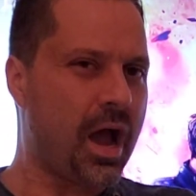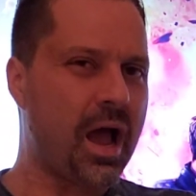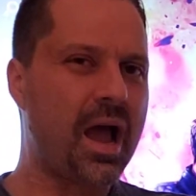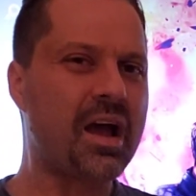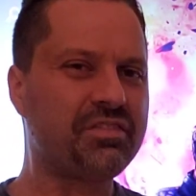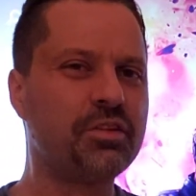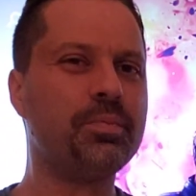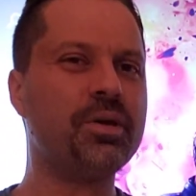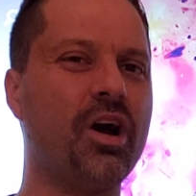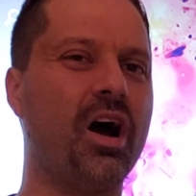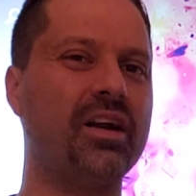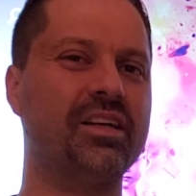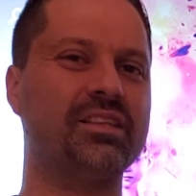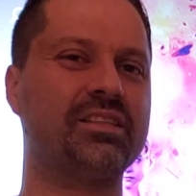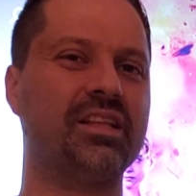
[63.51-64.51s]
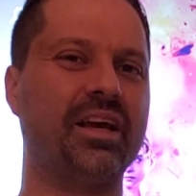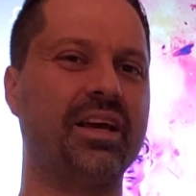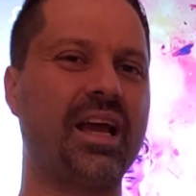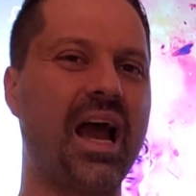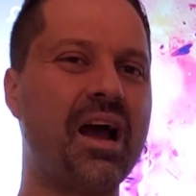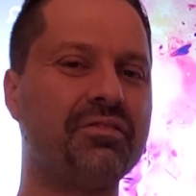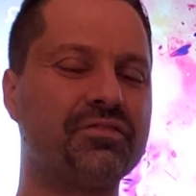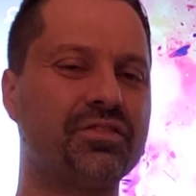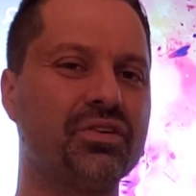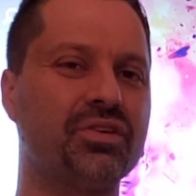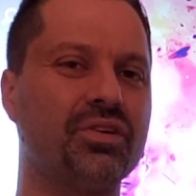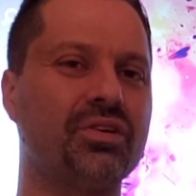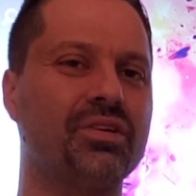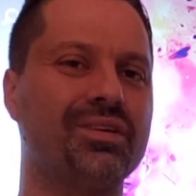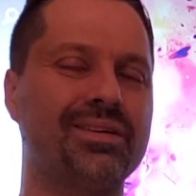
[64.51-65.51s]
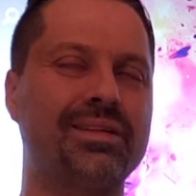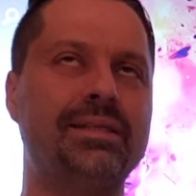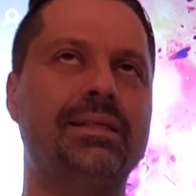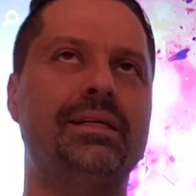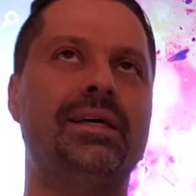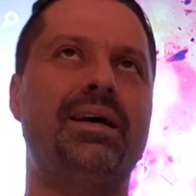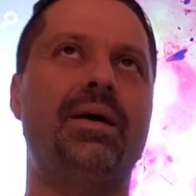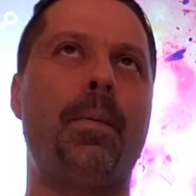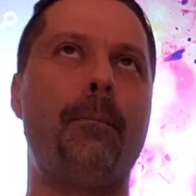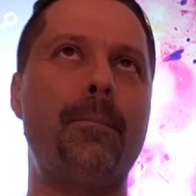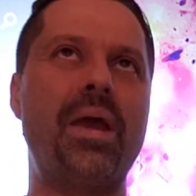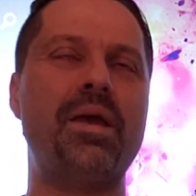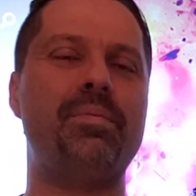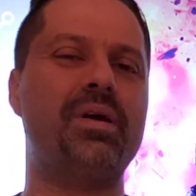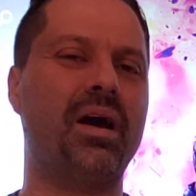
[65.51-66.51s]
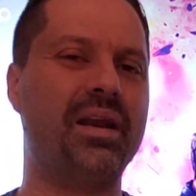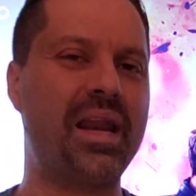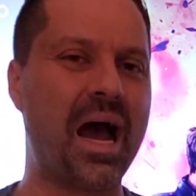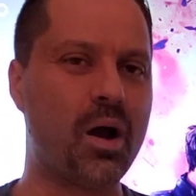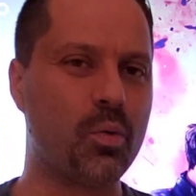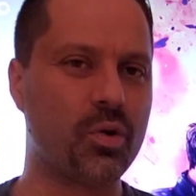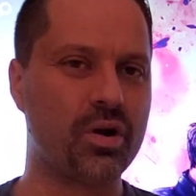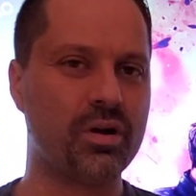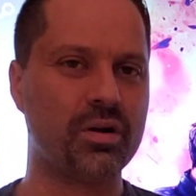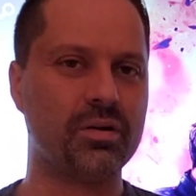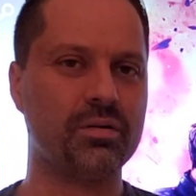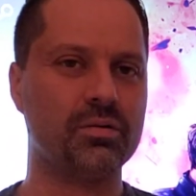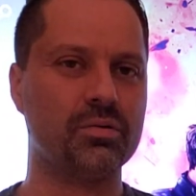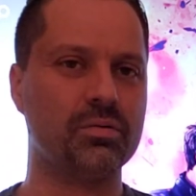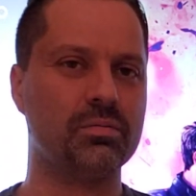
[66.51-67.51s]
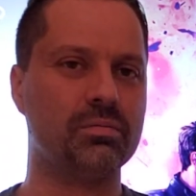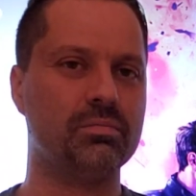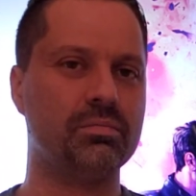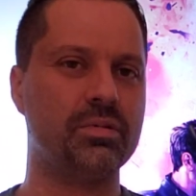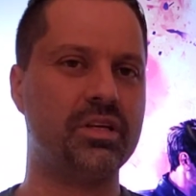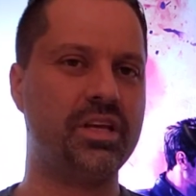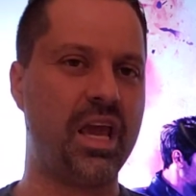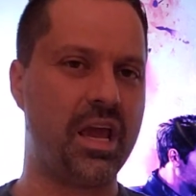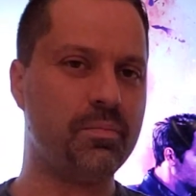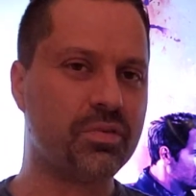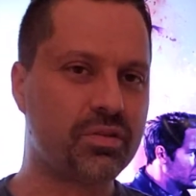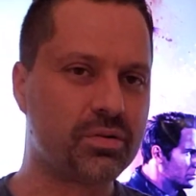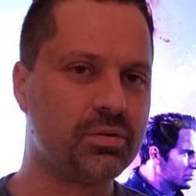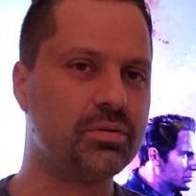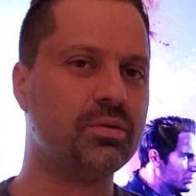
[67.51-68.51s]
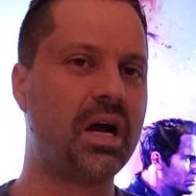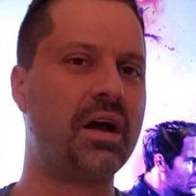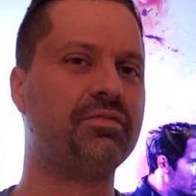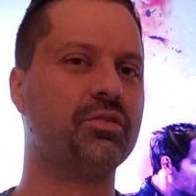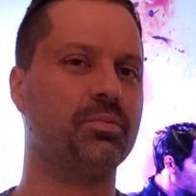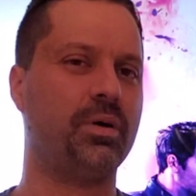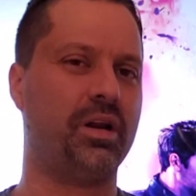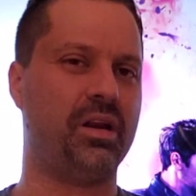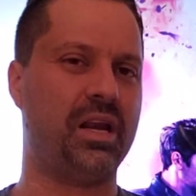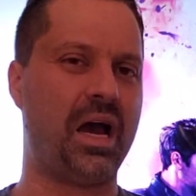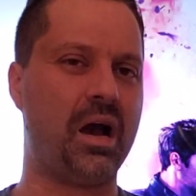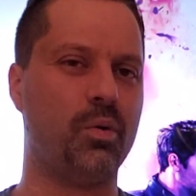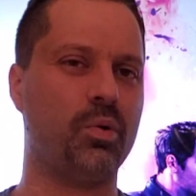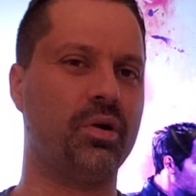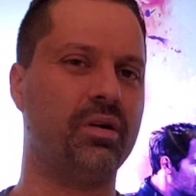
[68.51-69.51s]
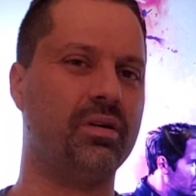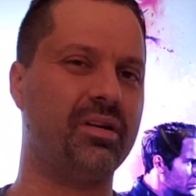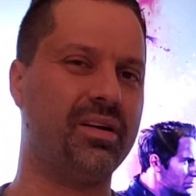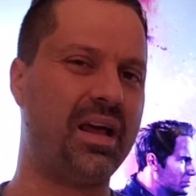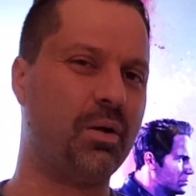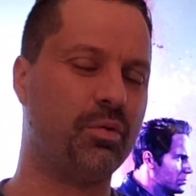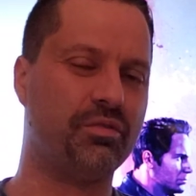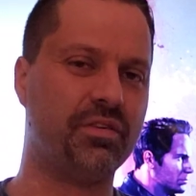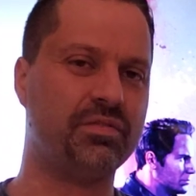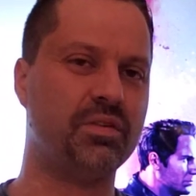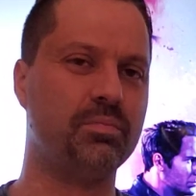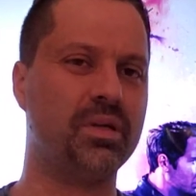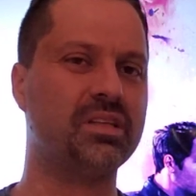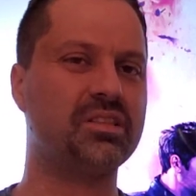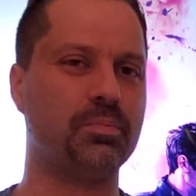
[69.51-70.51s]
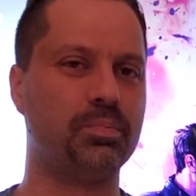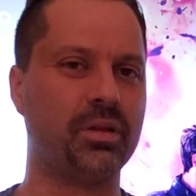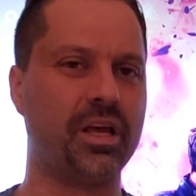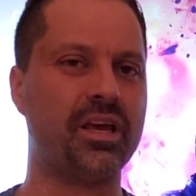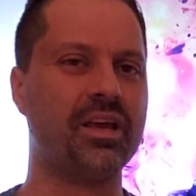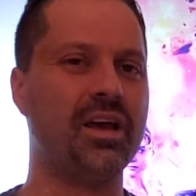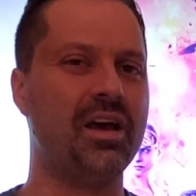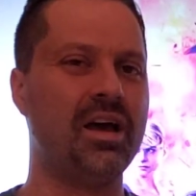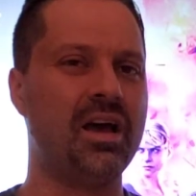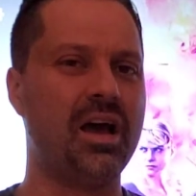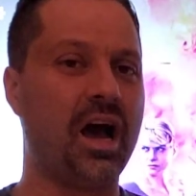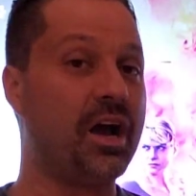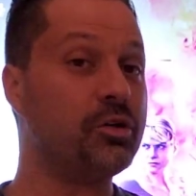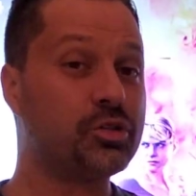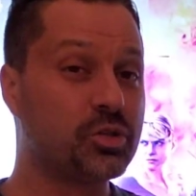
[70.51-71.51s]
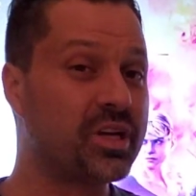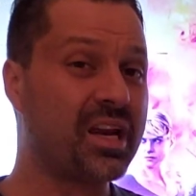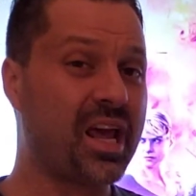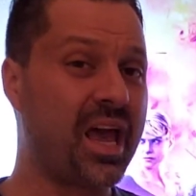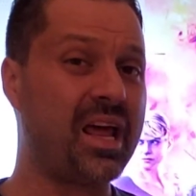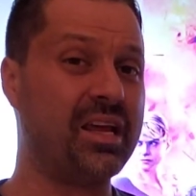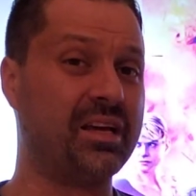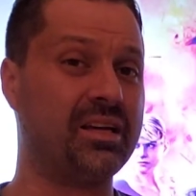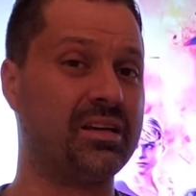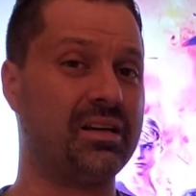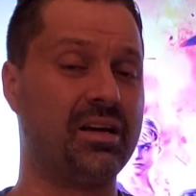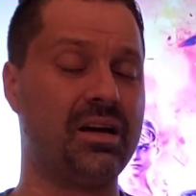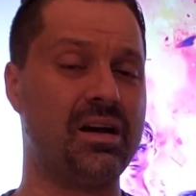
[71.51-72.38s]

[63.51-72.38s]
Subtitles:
I have honest, like after maybe an hour game through, after about an hour 15 minutes of playing, I used to get a headache.